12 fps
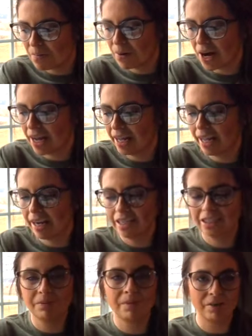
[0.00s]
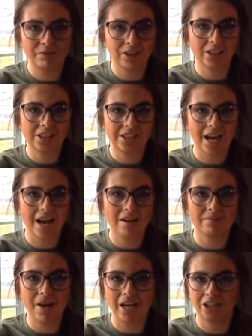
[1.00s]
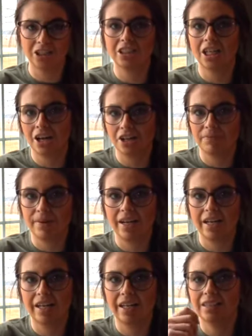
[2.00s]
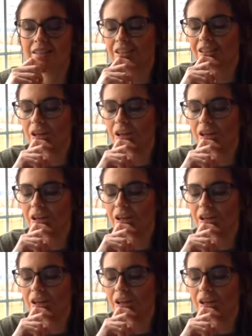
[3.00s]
but it is my first time actually documenting it.